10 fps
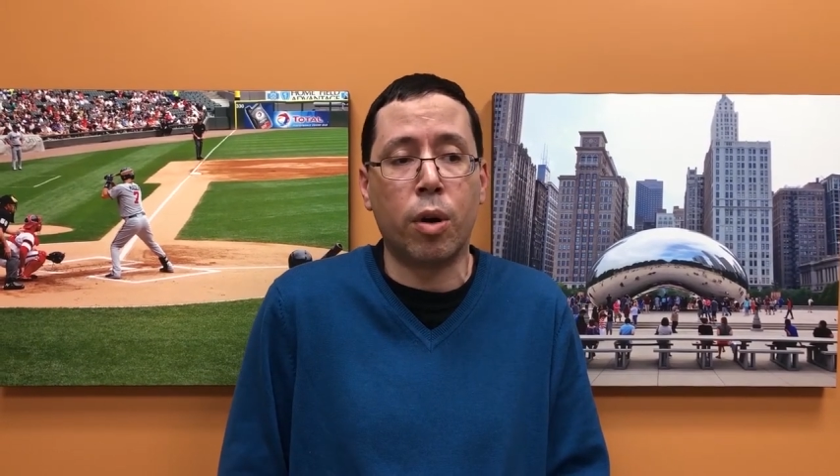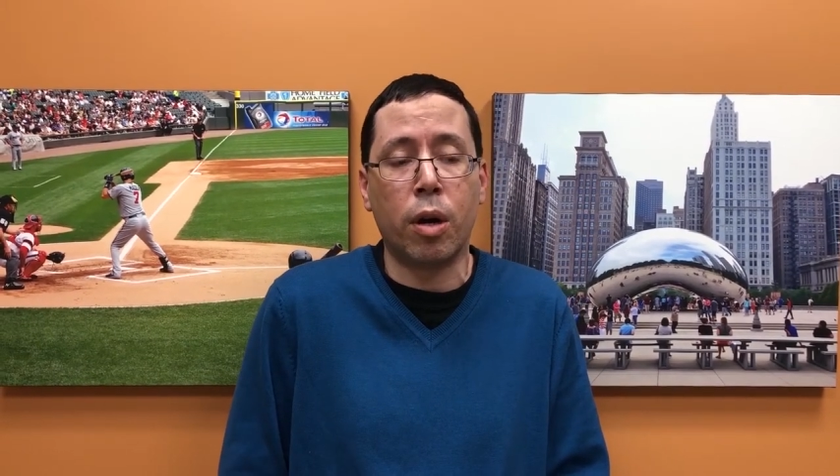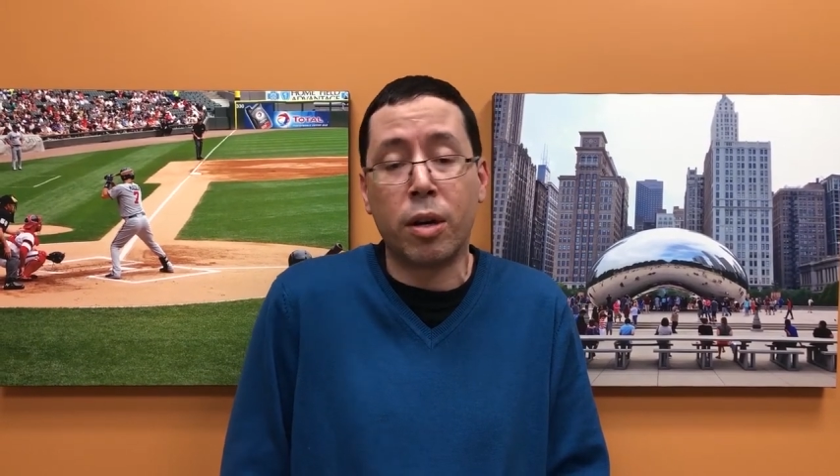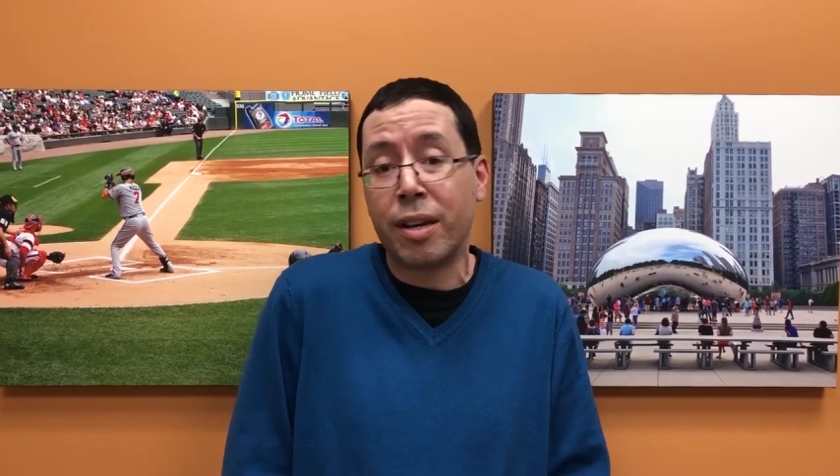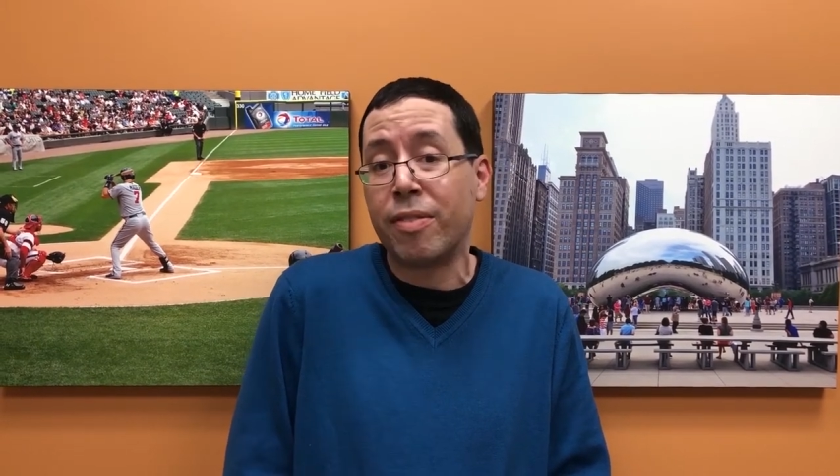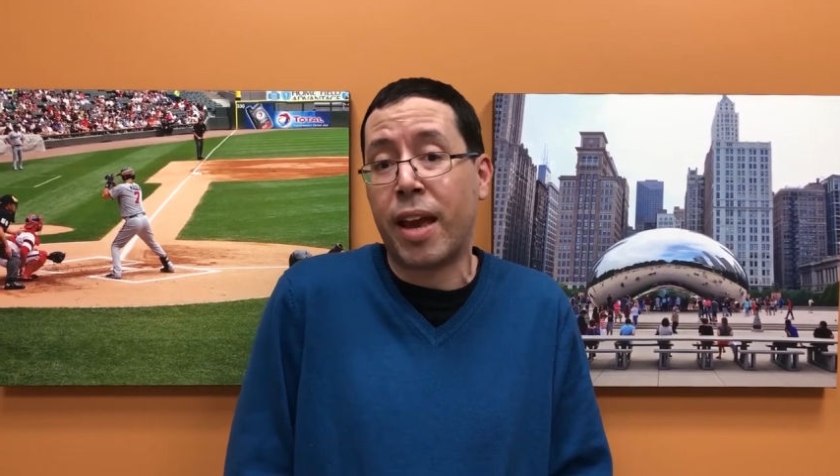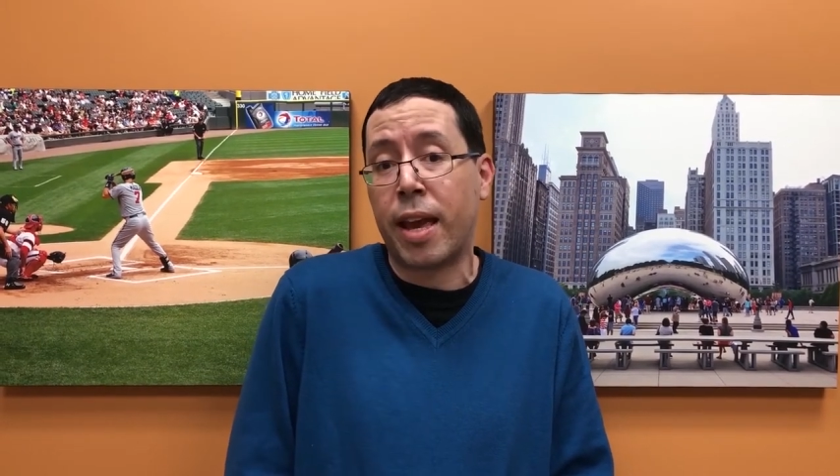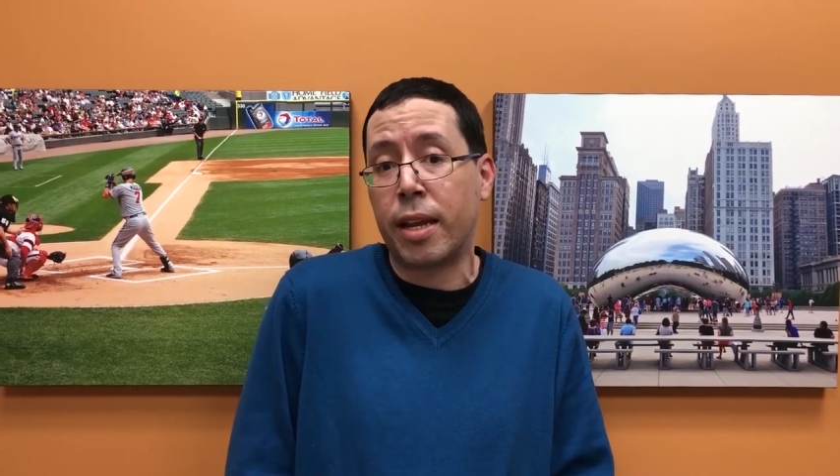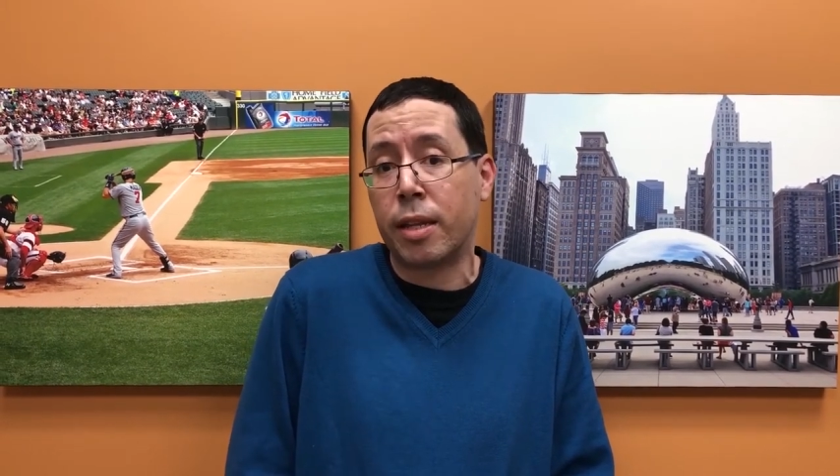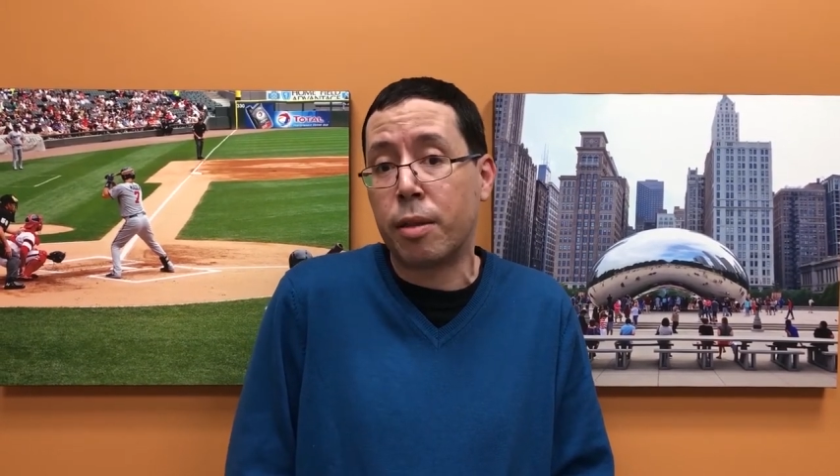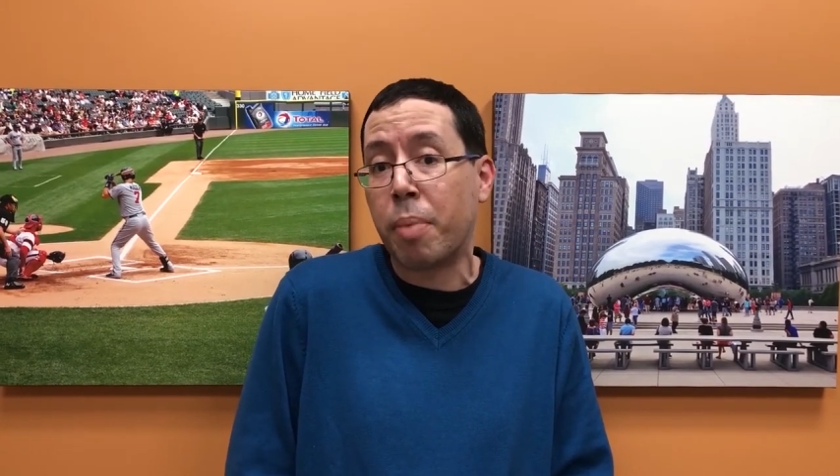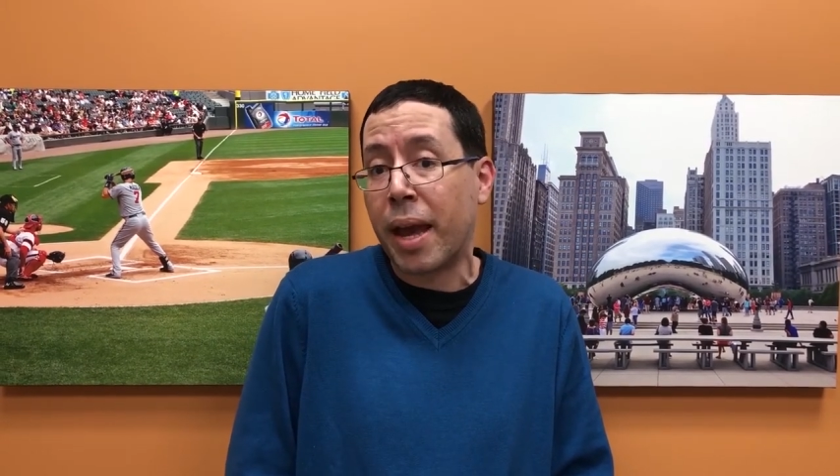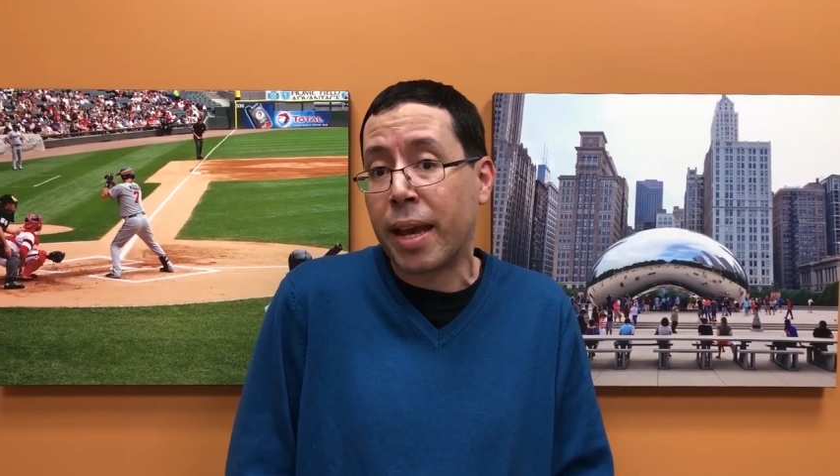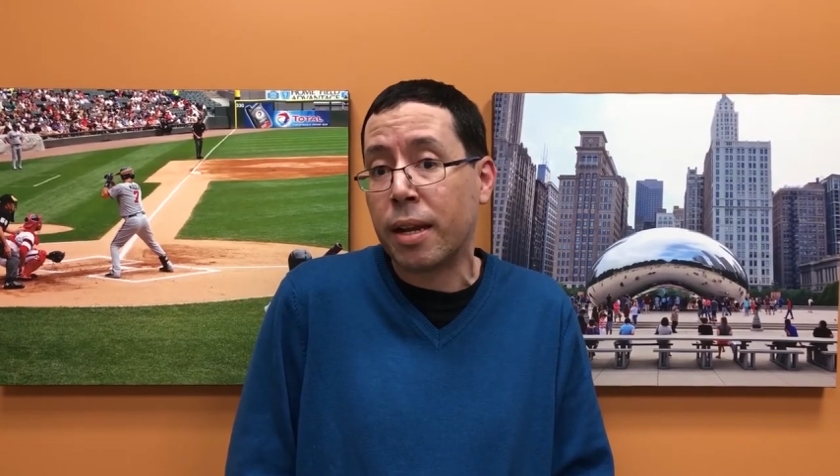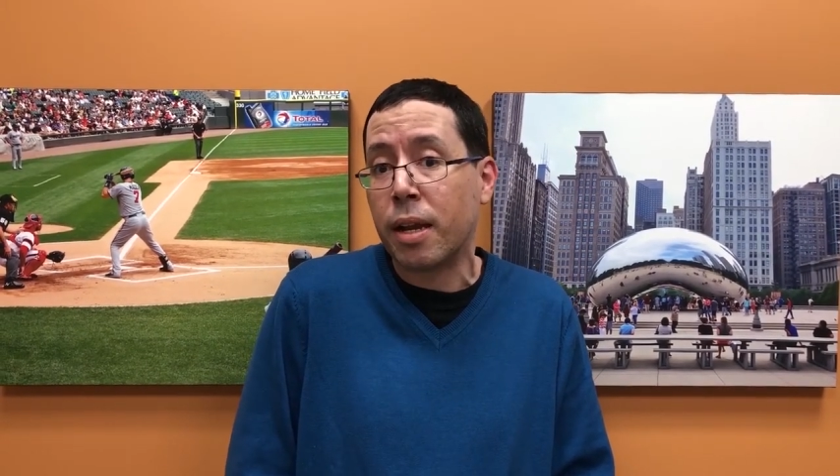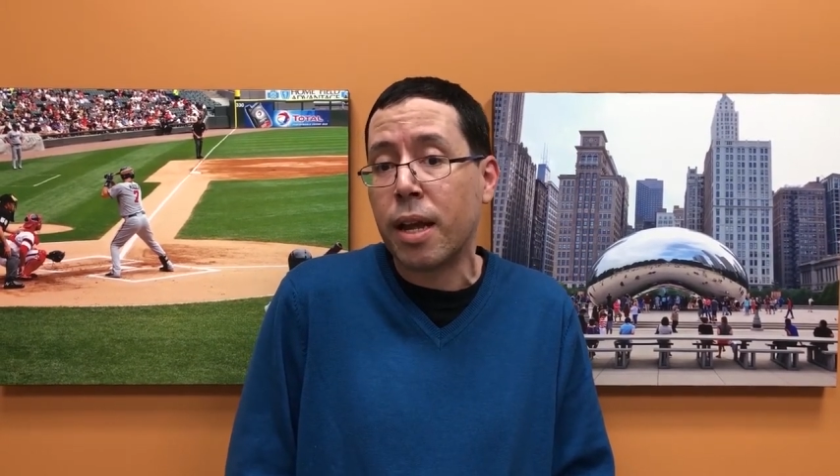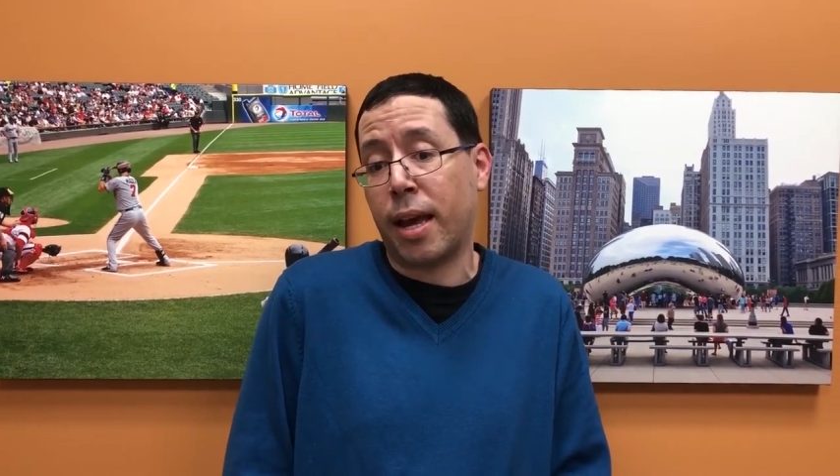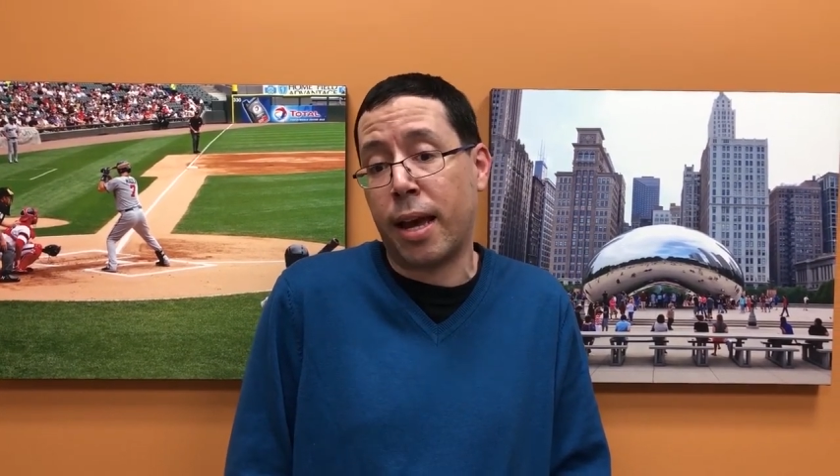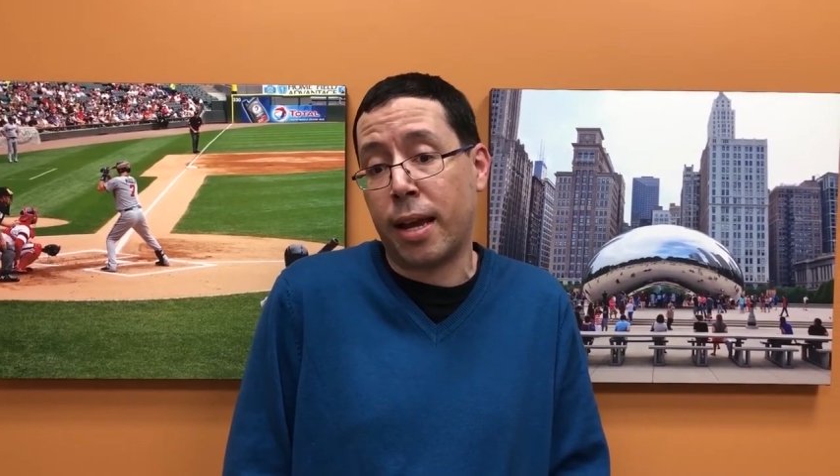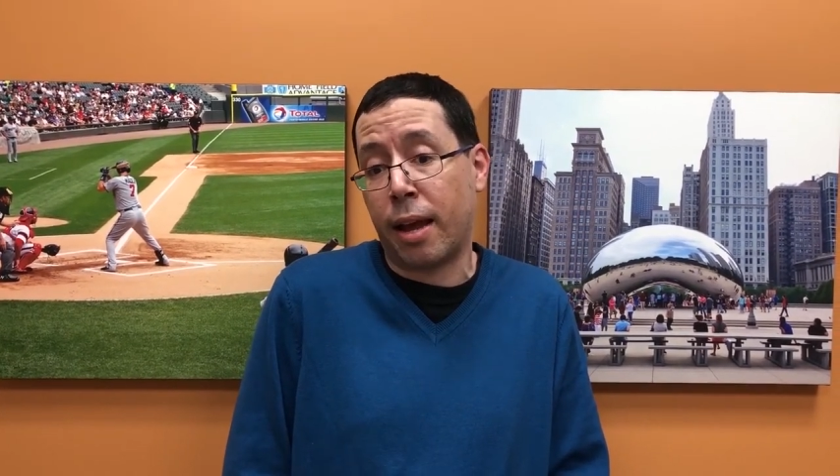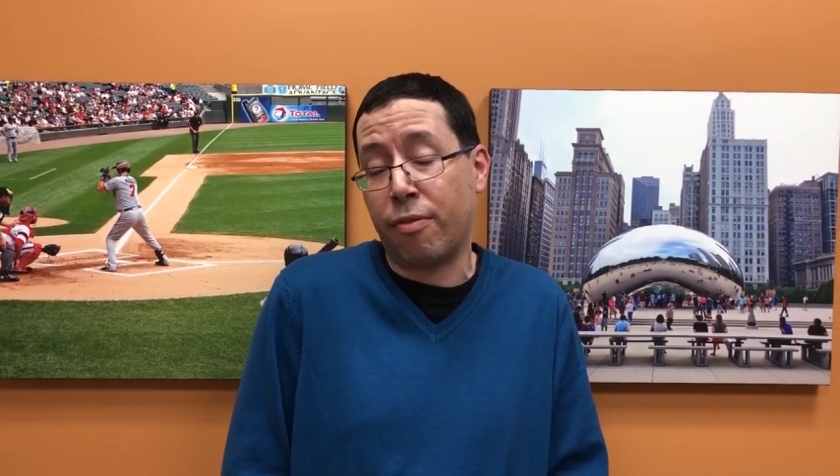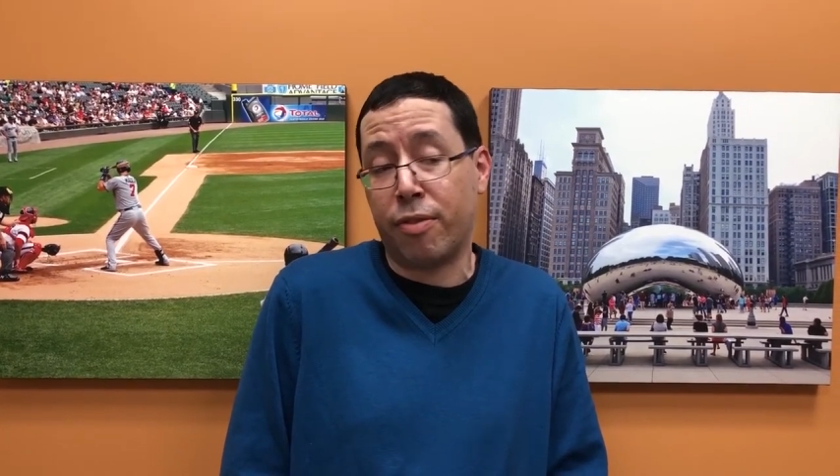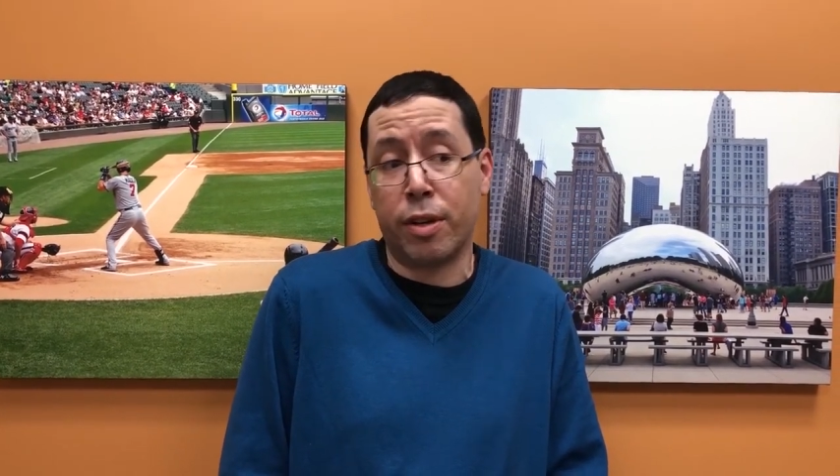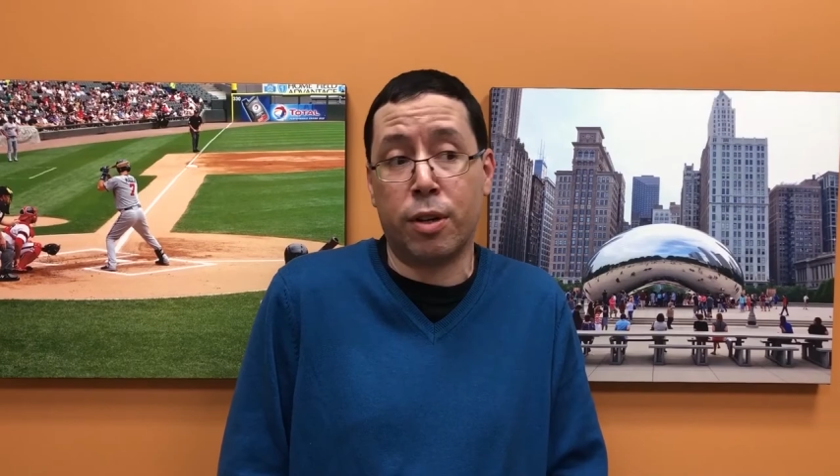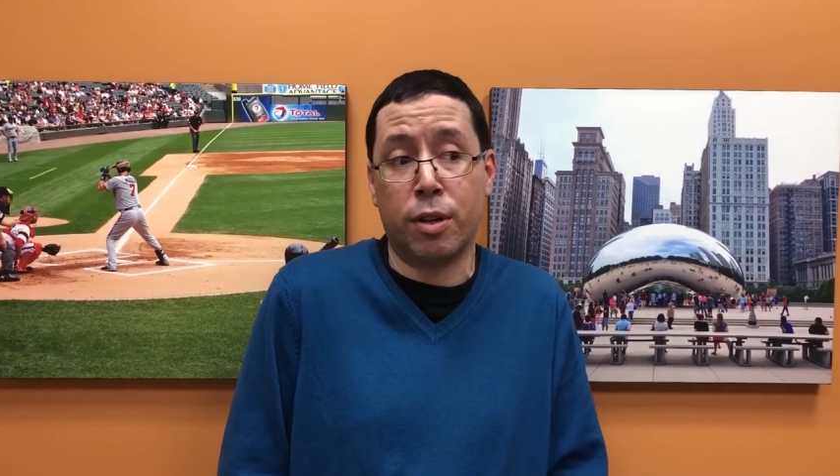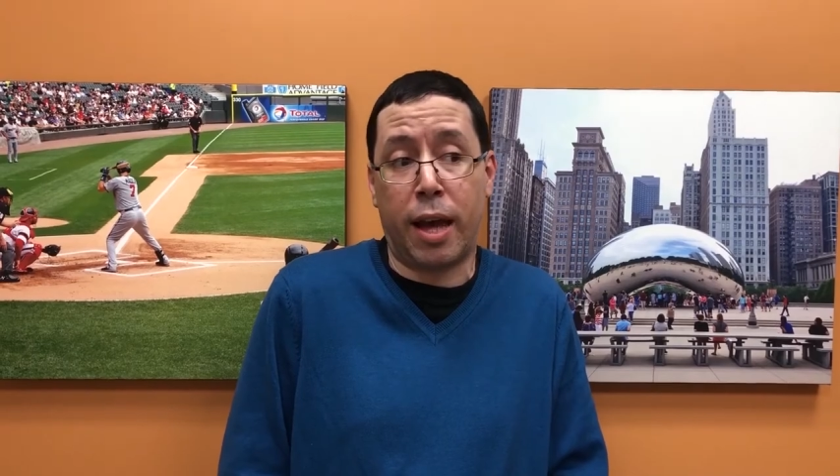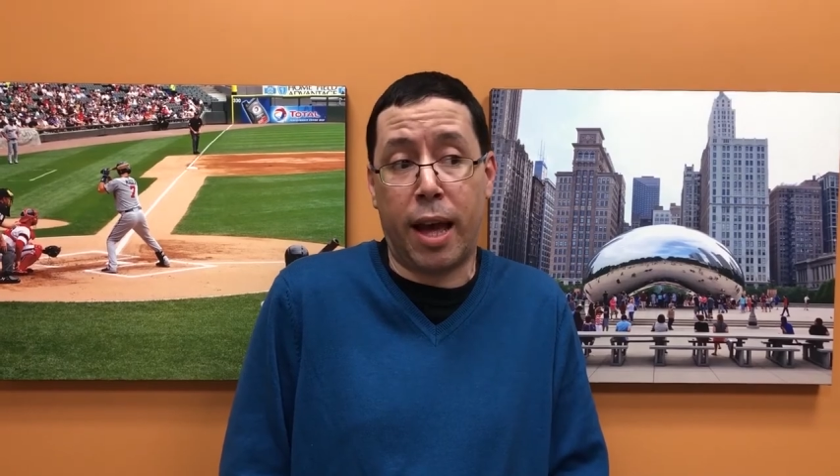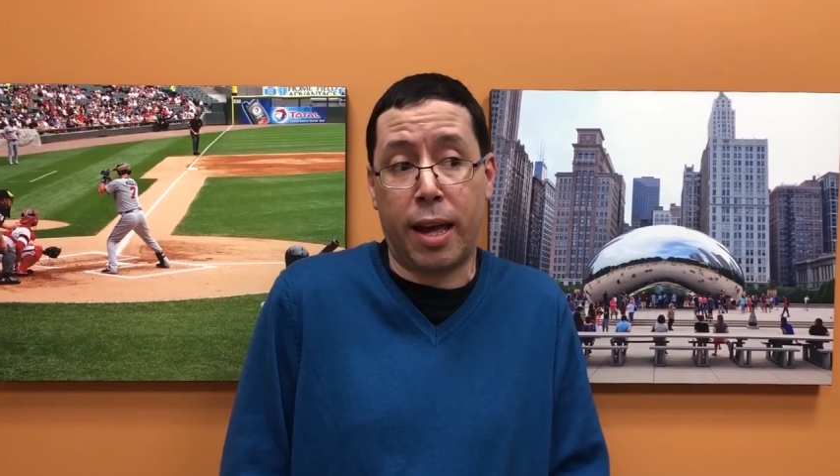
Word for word: alleviated the pain and I feel